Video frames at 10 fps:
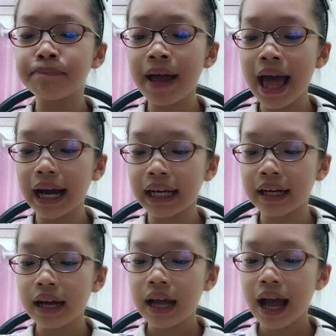back,
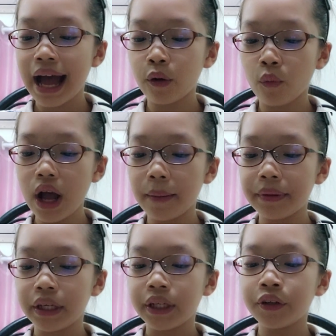I
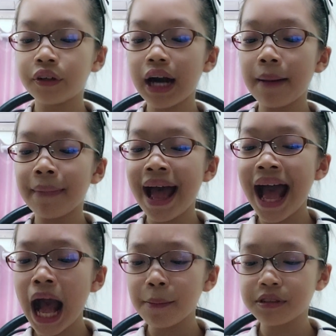wept. You're an
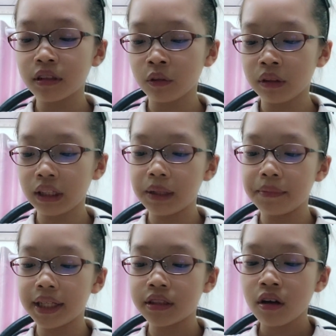absolute
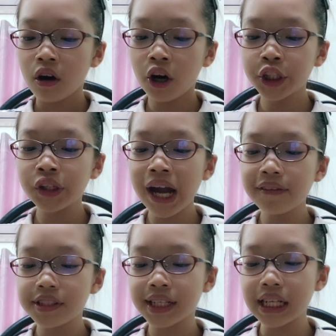limit. Aren't you
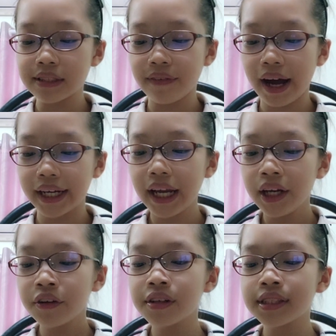ever satisfied?
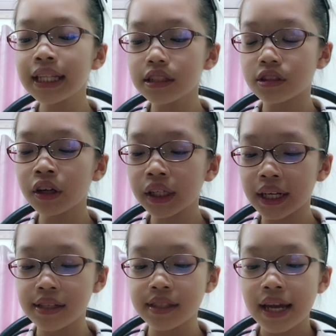You're still the
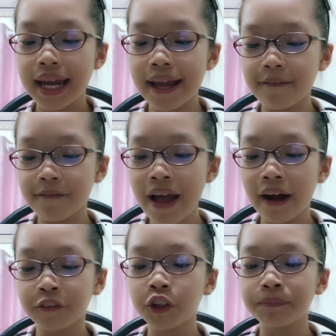circus. In
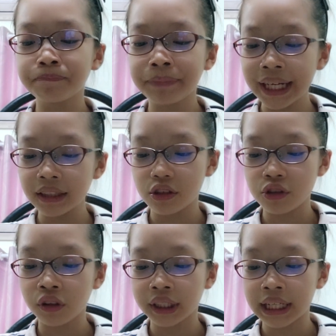fact, you're being the
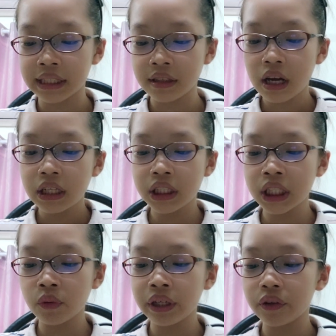circus,
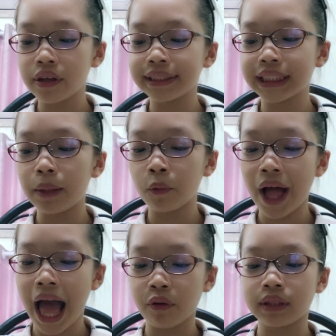doing your double
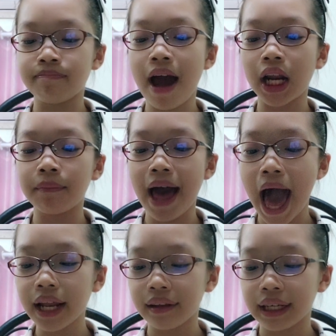act with Madame
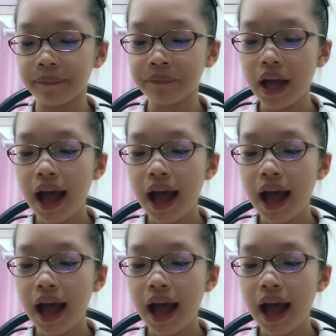Adeline.